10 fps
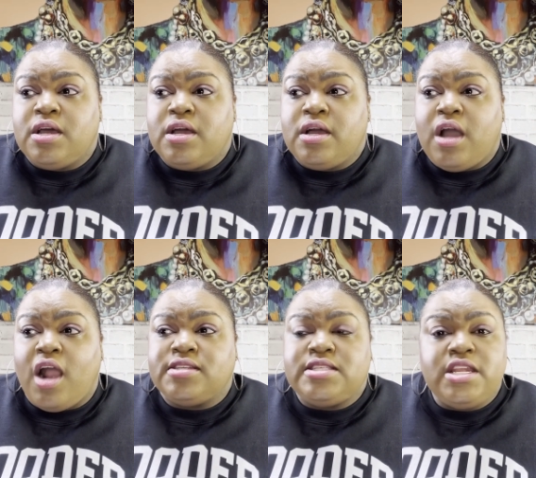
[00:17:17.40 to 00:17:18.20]

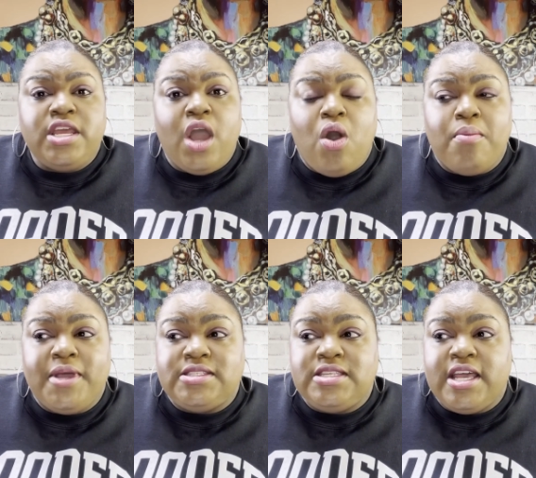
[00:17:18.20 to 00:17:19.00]
Arsenio
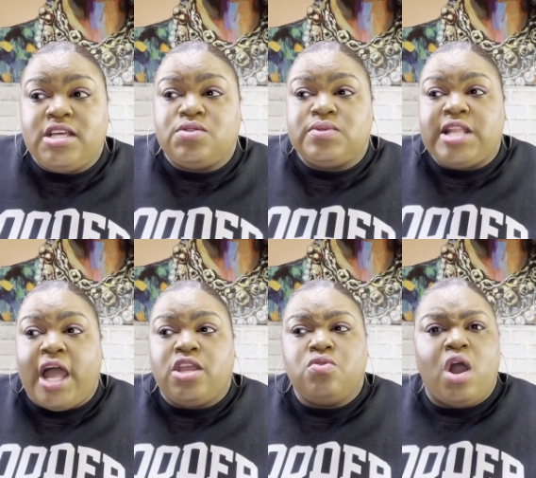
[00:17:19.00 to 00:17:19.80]
Messias was
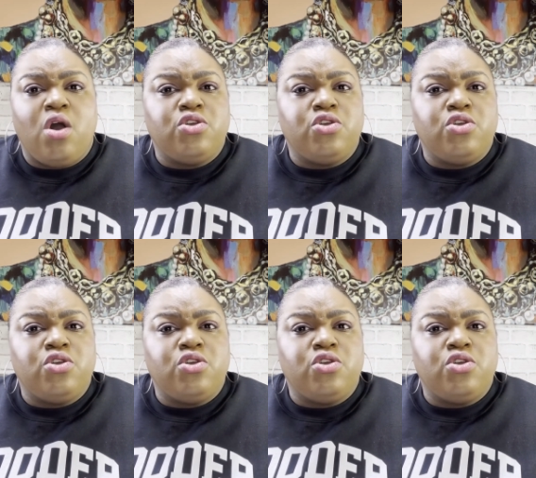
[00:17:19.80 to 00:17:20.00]
like, you know,